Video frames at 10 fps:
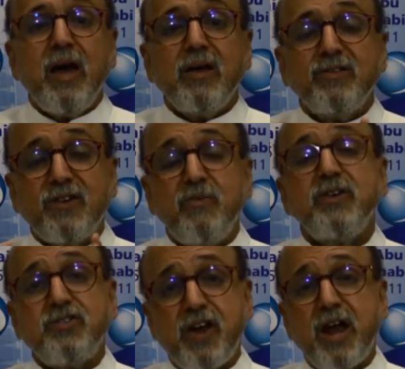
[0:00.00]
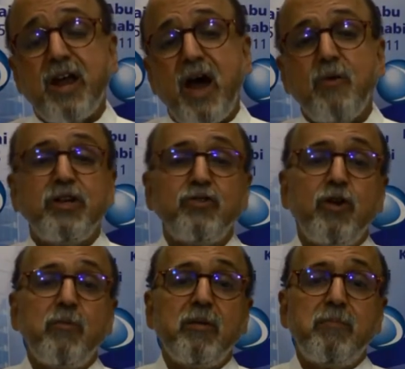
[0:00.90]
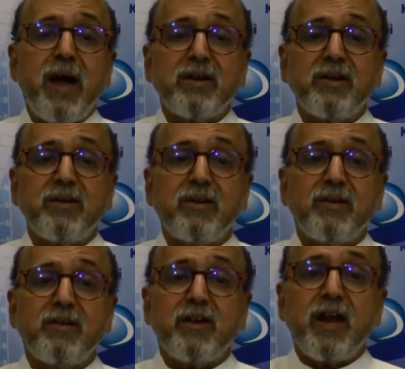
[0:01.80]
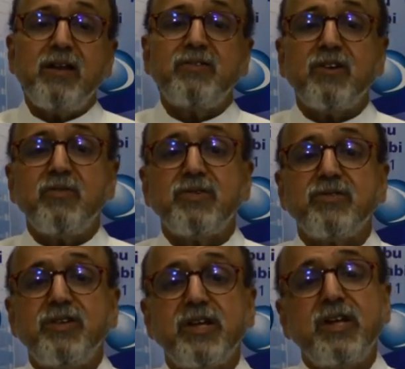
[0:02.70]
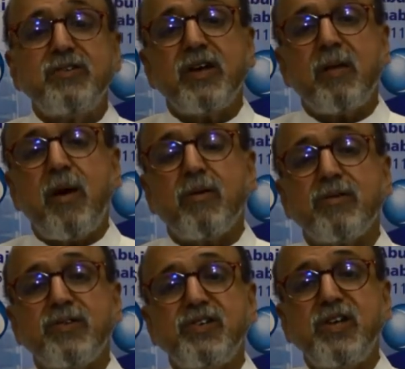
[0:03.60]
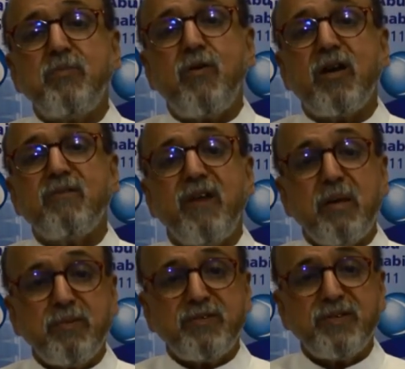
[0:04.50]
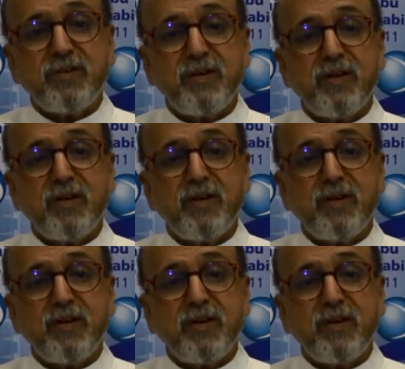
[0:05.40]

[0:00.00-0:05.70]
Service trade, how it is going to be impacted. Trade in services decreasing about 16.5%.